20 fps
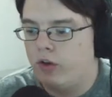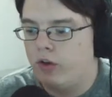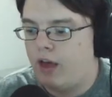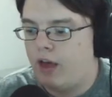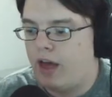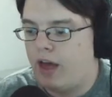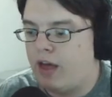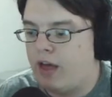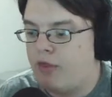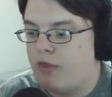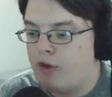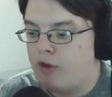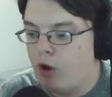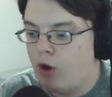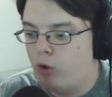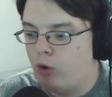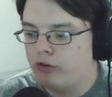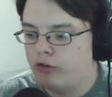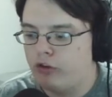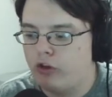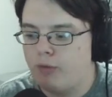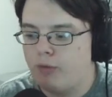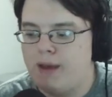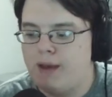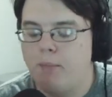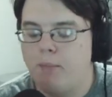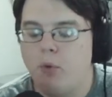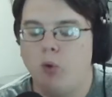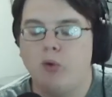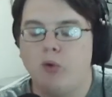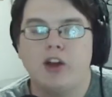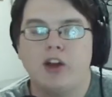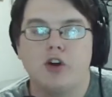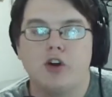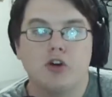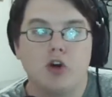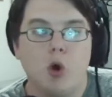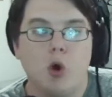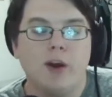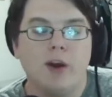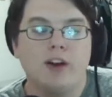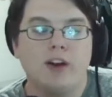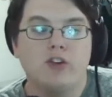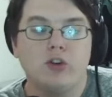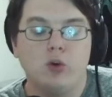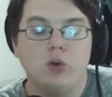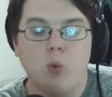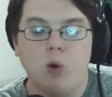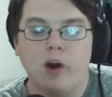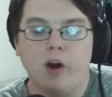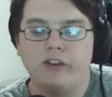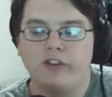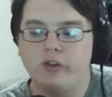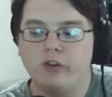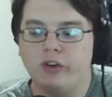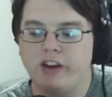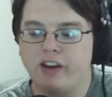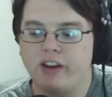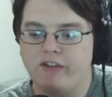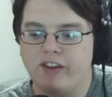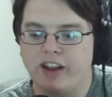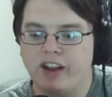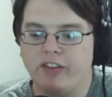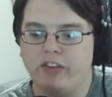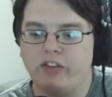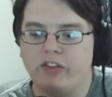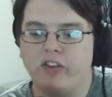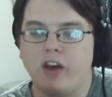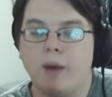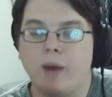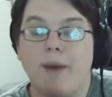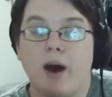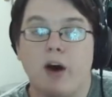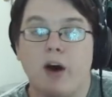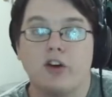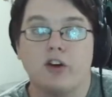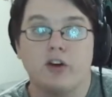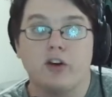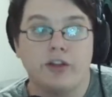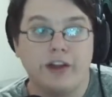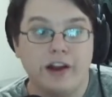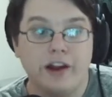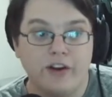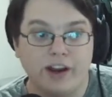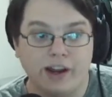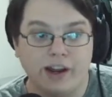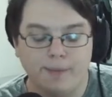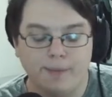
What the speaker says: And those are the people that you're going to want to convince about your theory.